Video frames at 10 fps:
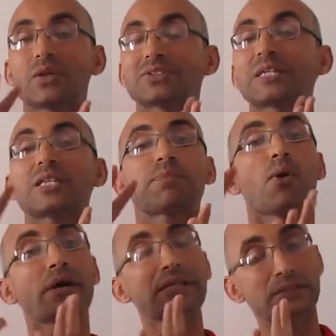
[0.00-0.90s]

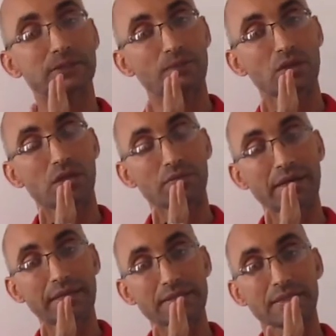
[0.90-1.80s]
standpoints, all
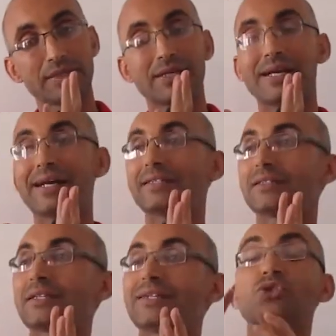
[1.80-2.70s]
right,
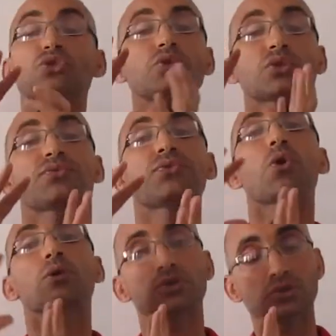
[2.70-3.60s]
and on certain
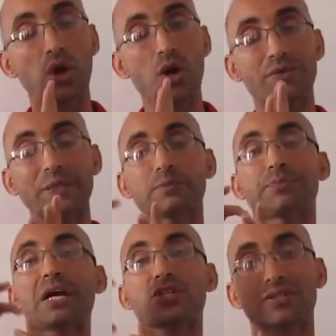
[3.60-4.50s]
forms of
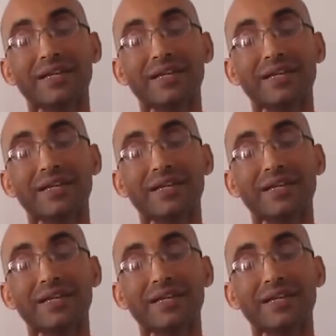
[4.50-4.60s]
expression,